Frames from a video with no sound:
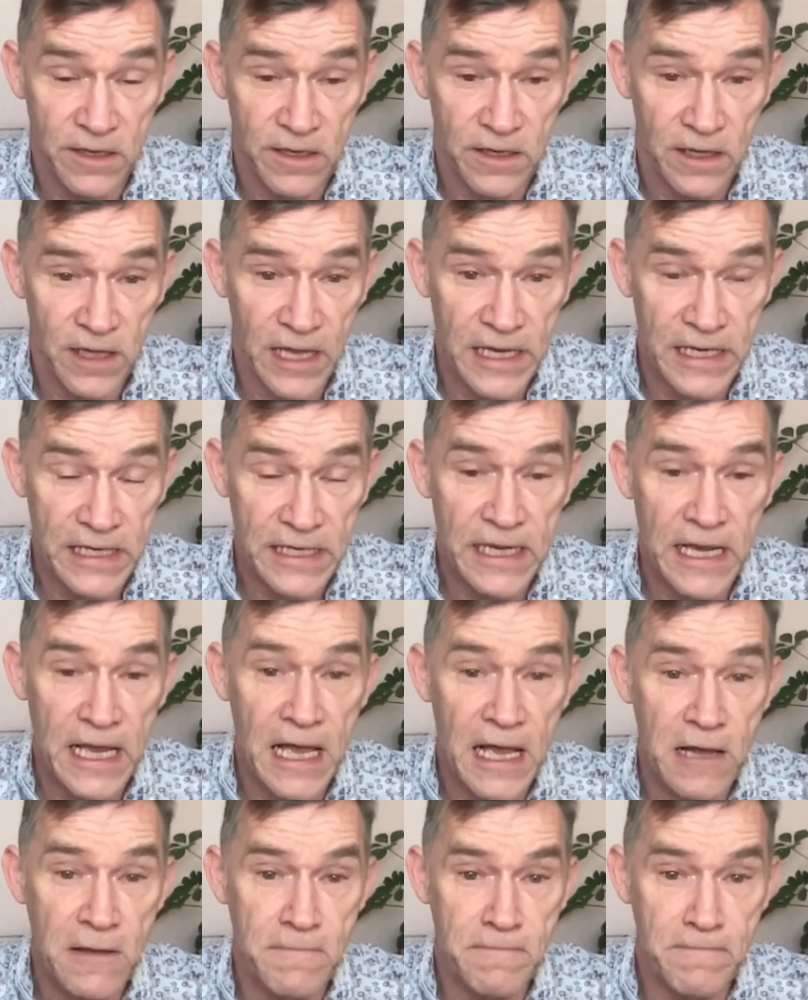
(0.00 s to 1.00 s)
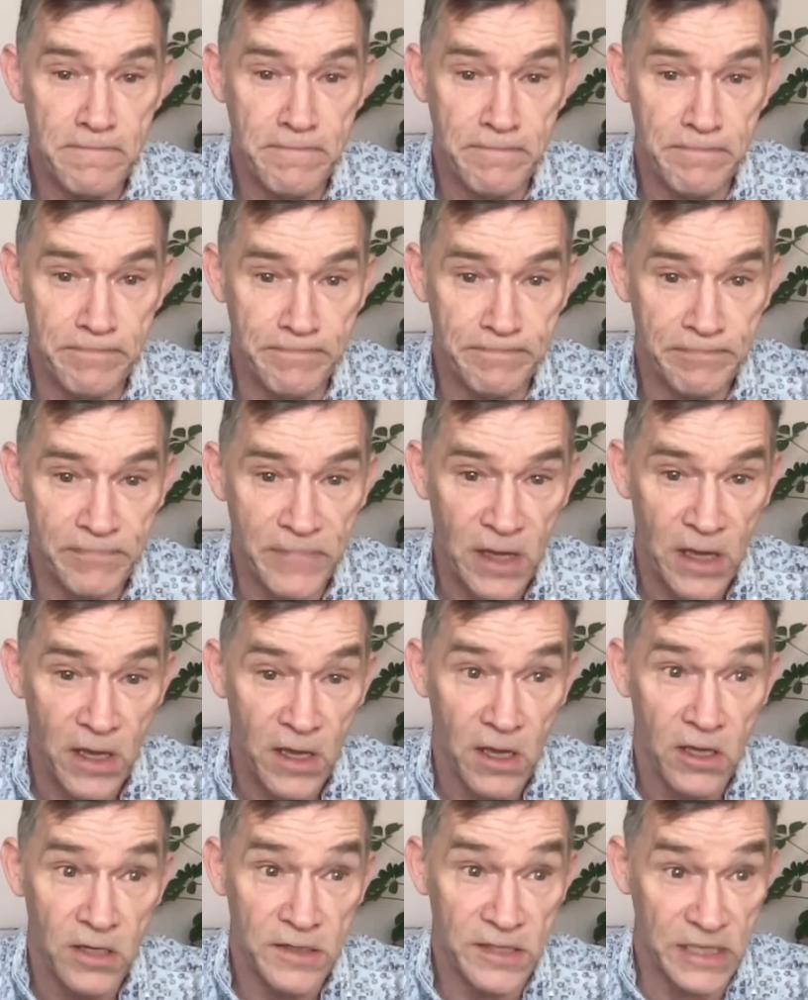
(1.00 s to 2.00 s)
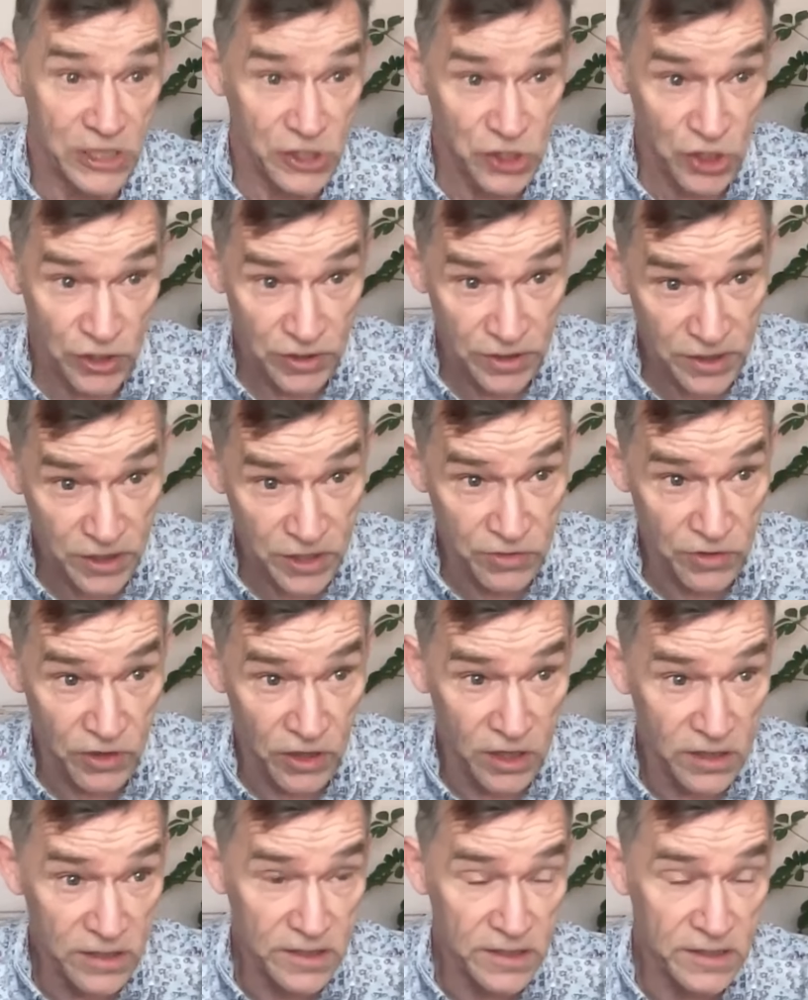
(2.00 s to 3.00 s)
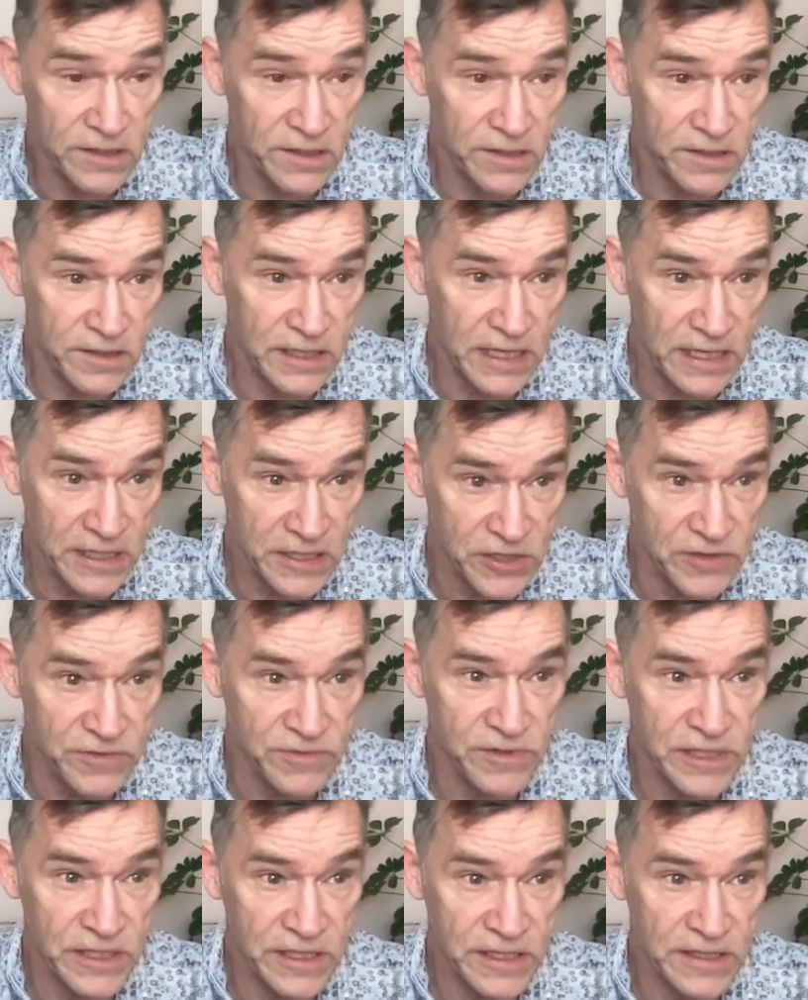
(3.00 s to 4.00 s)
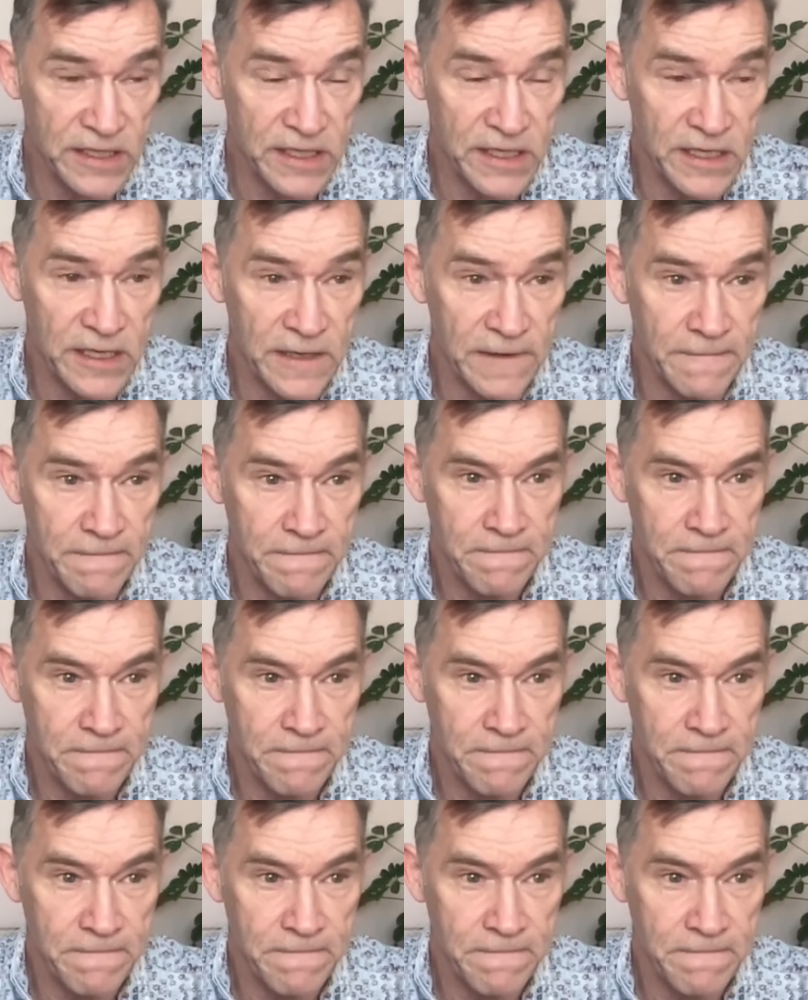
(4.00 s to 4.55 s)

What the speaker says: like Saint John of the Cross, Saint Teresa.